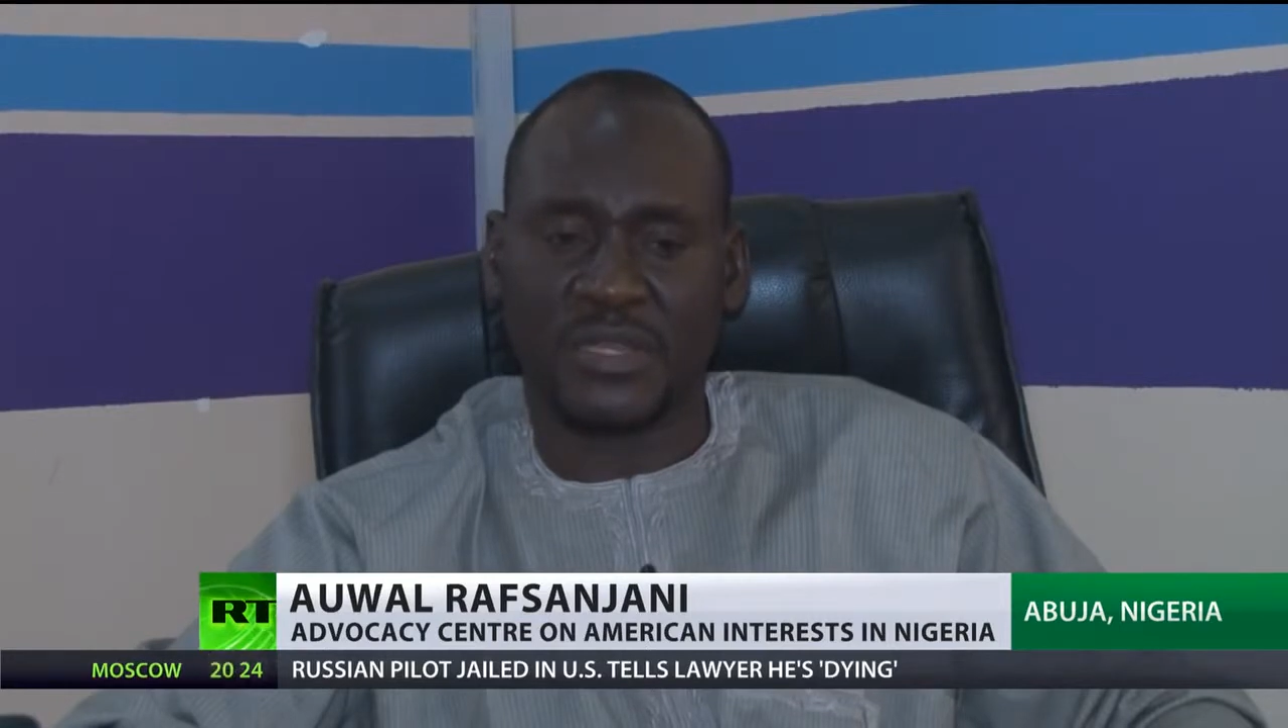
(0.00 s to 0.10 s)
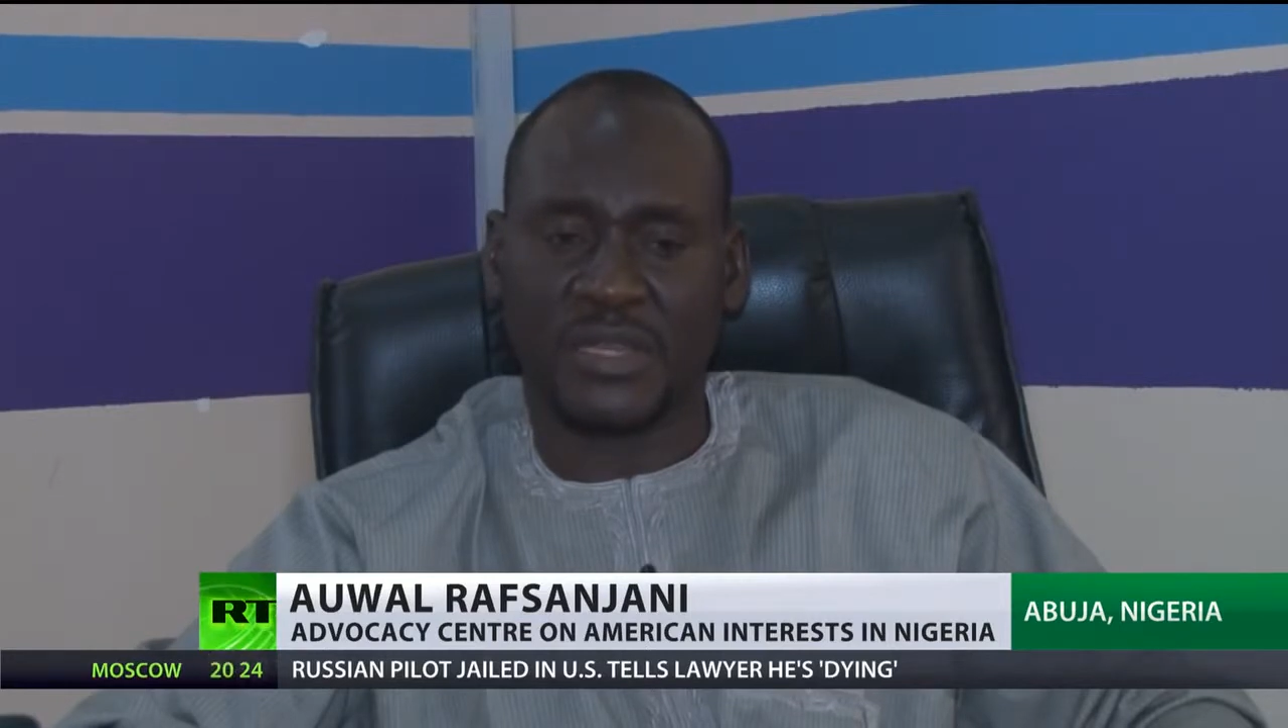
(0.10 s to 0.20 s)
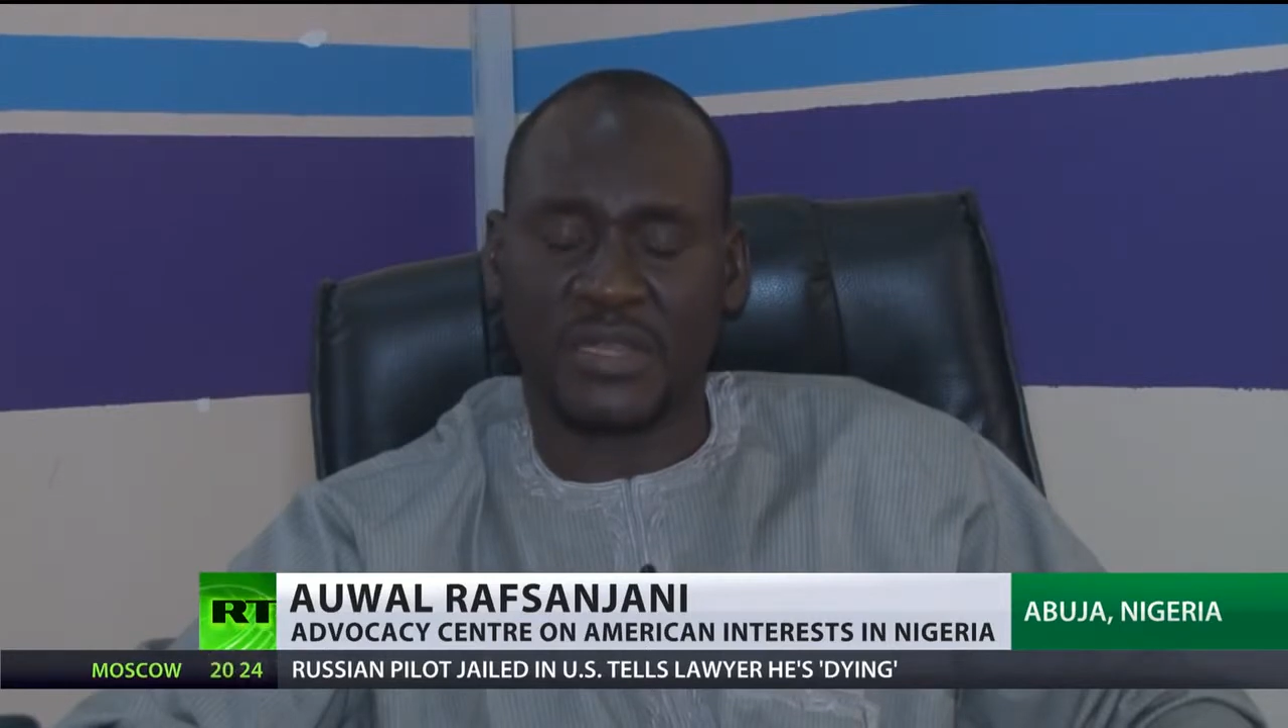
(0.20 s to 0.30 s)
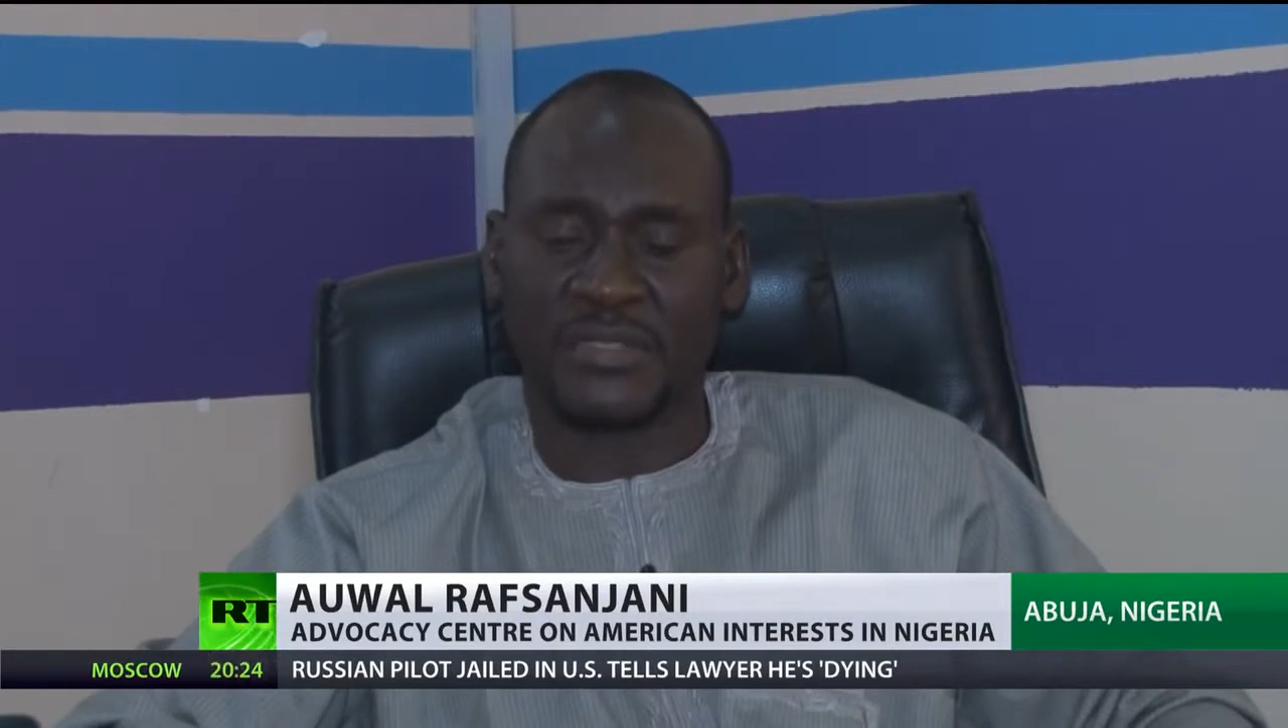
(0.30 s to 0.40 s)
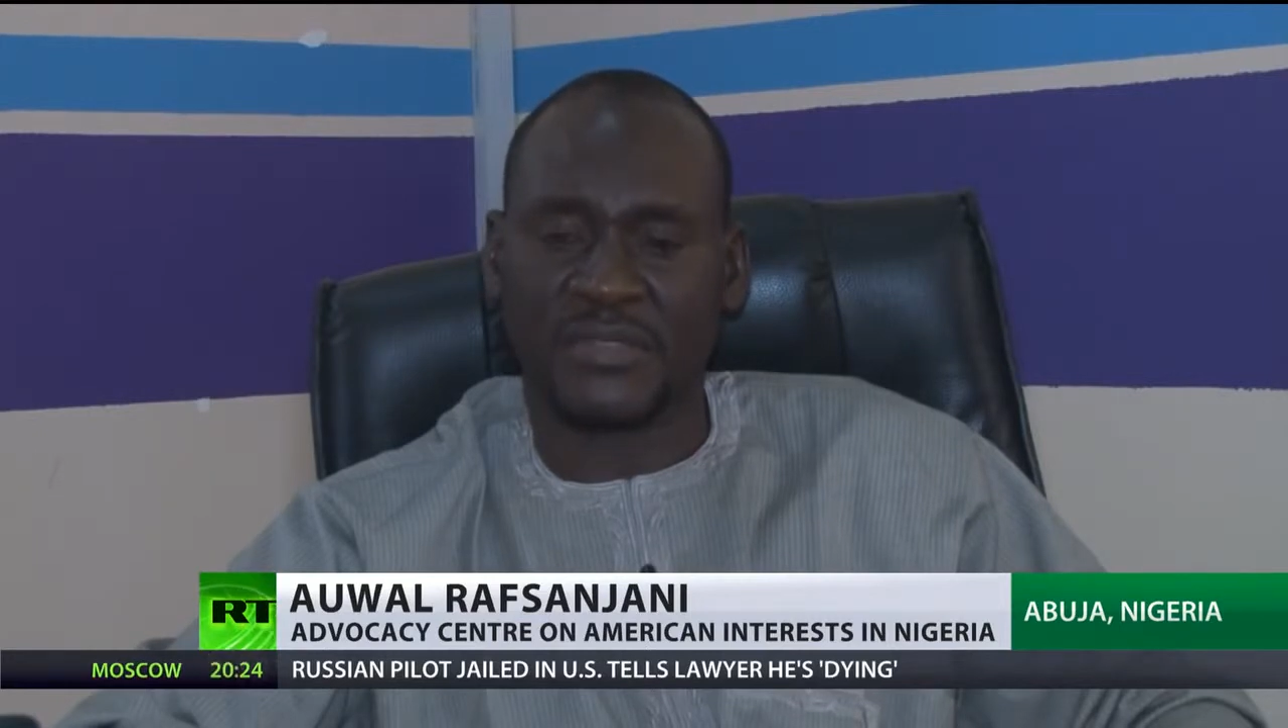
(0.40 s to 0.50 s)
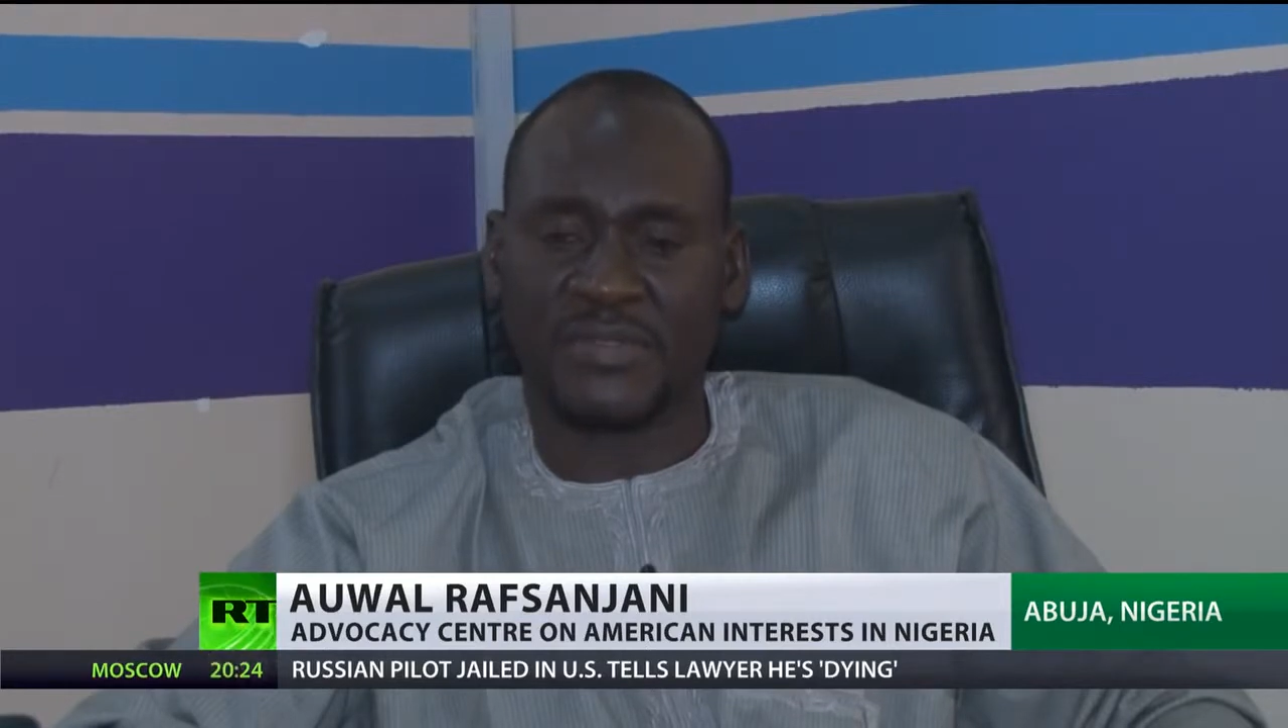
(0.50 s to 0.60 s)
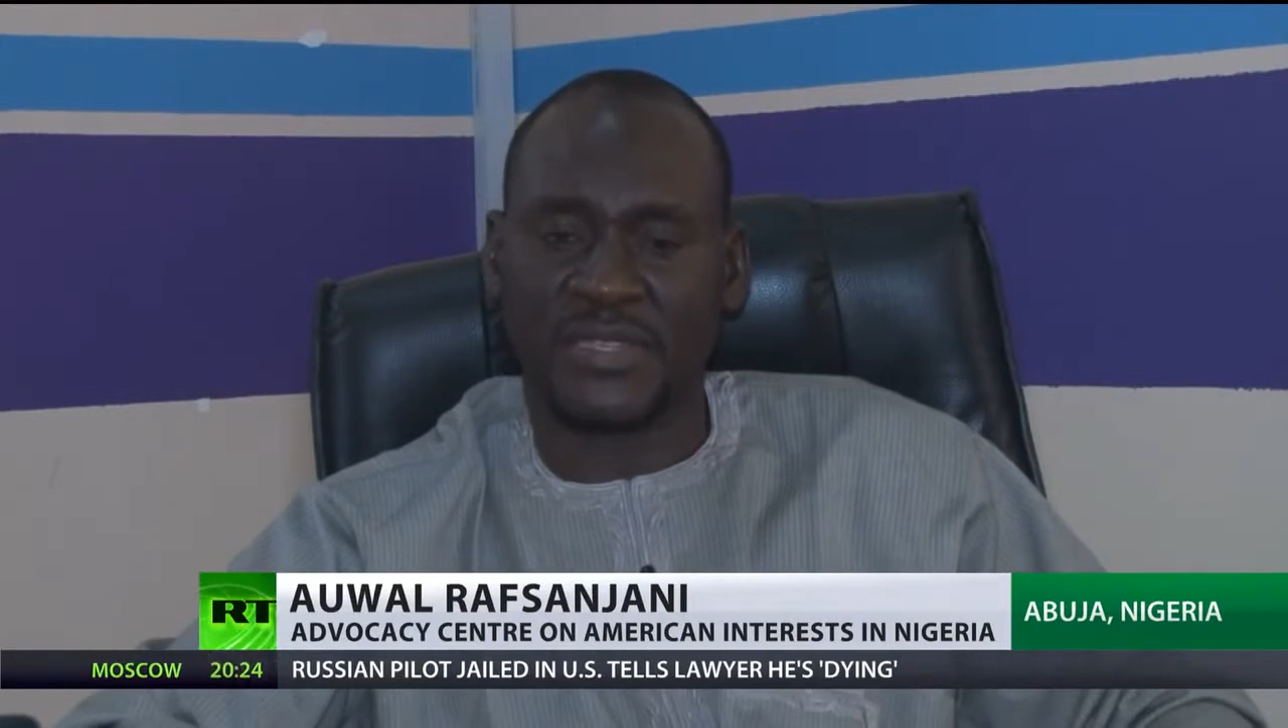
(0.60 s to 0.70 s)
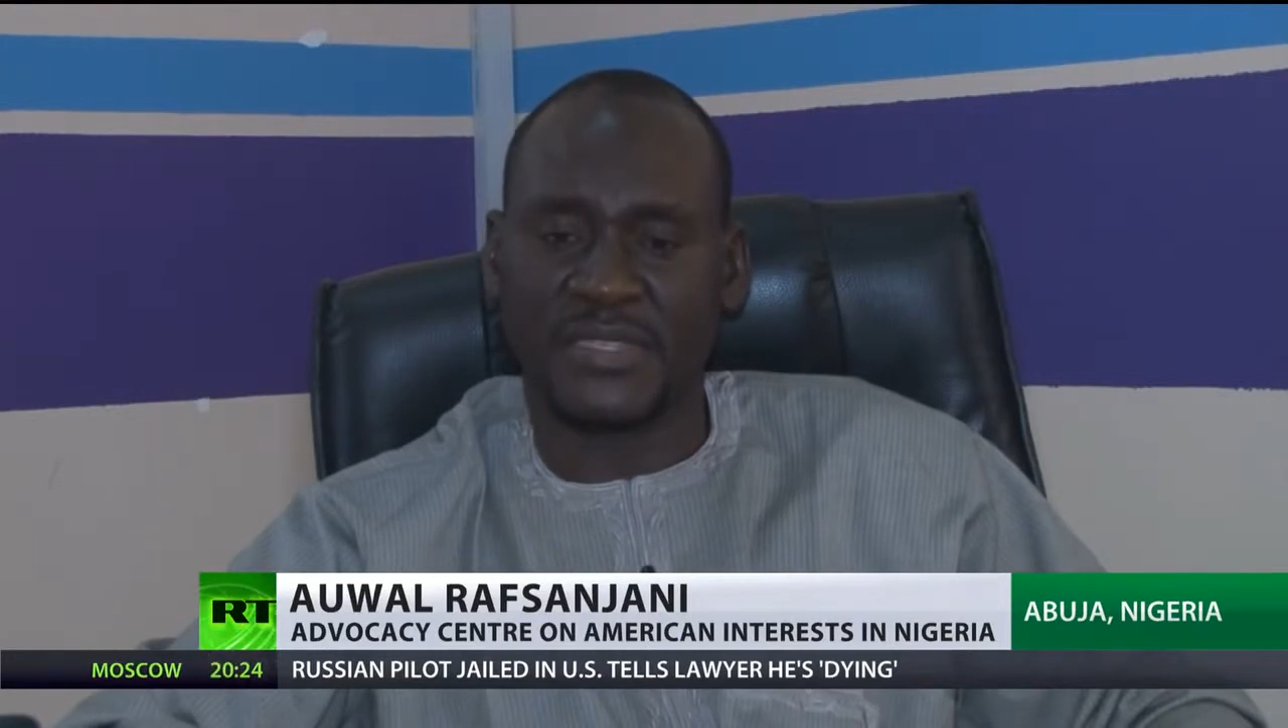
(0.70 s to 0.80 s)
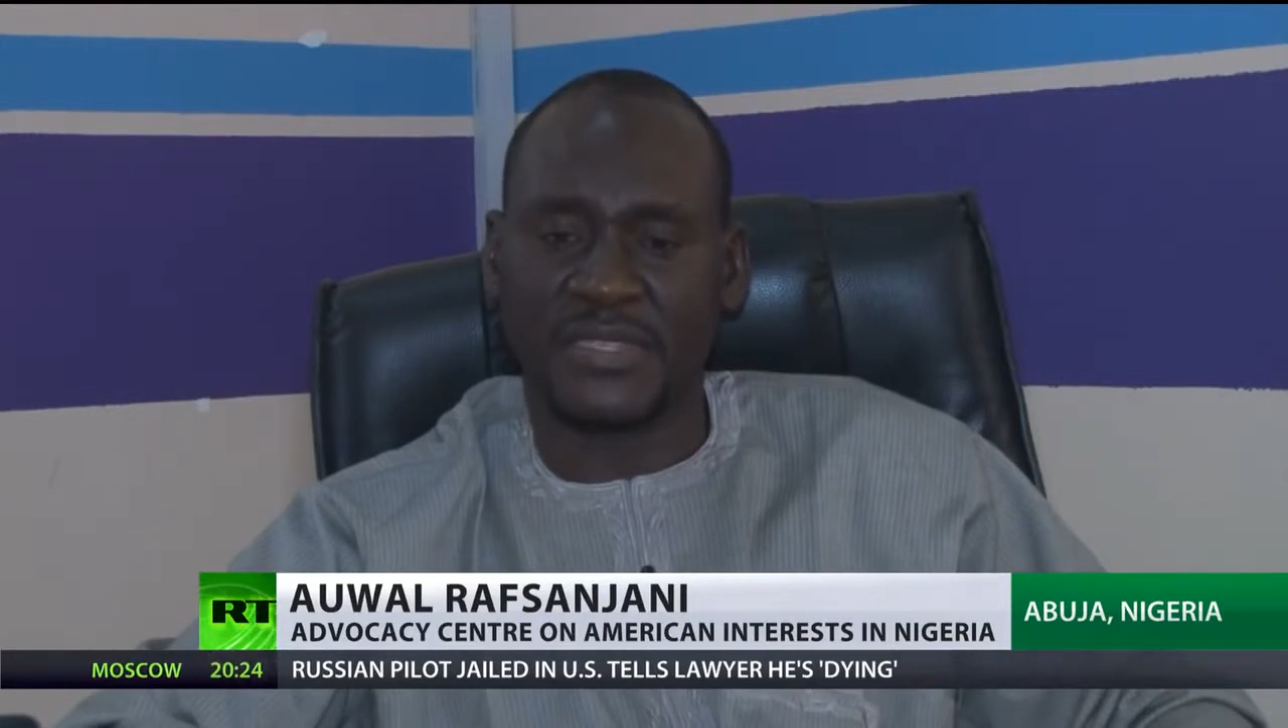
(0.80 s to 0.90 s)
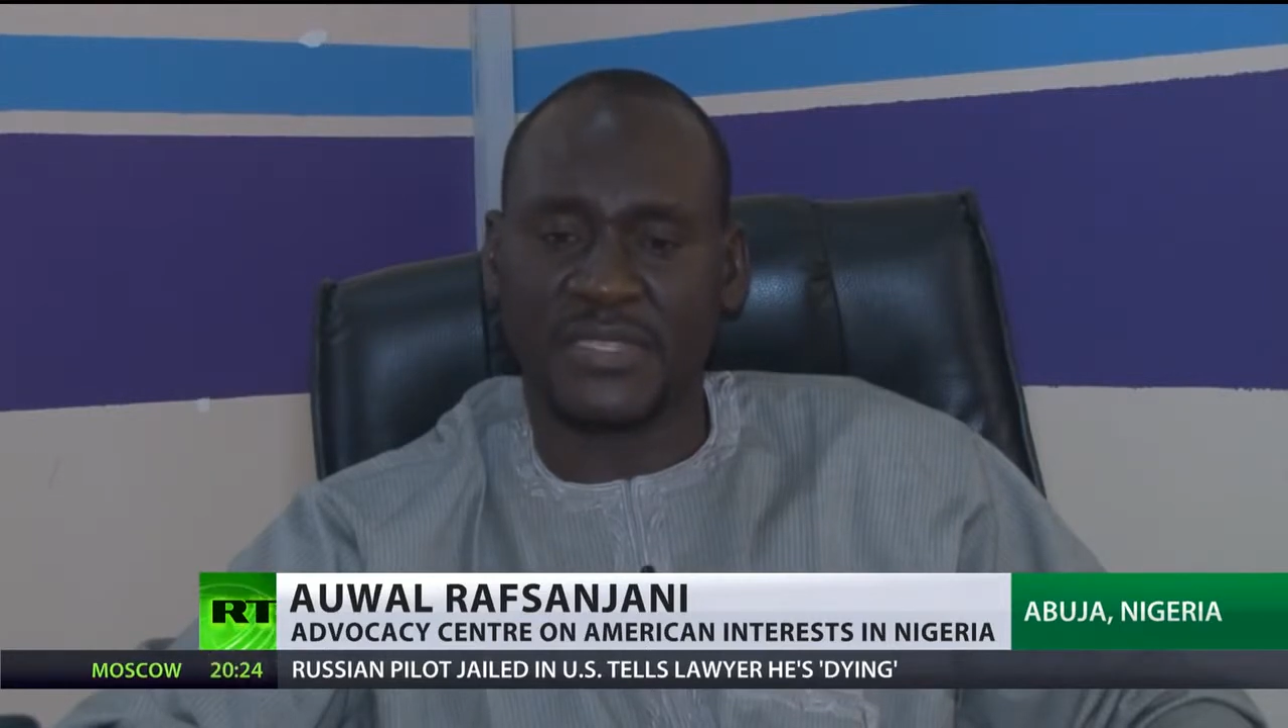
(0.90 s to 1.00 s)

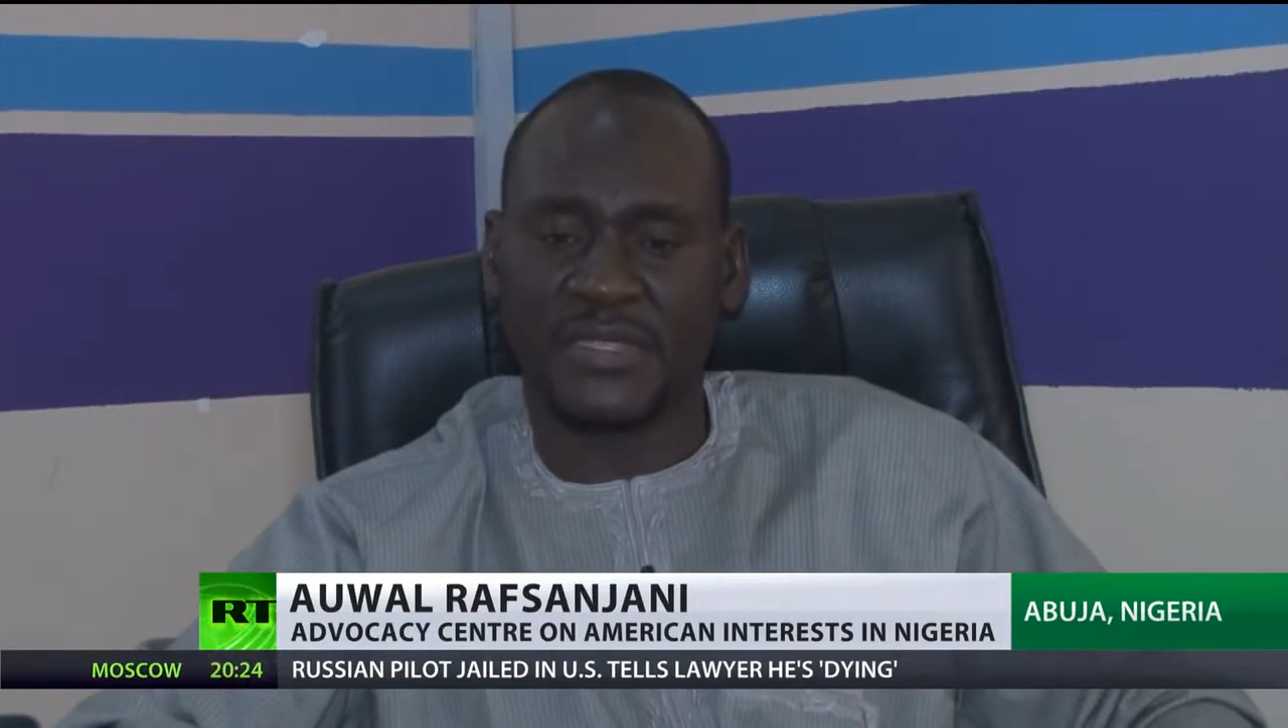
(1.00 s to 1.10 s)
accountability,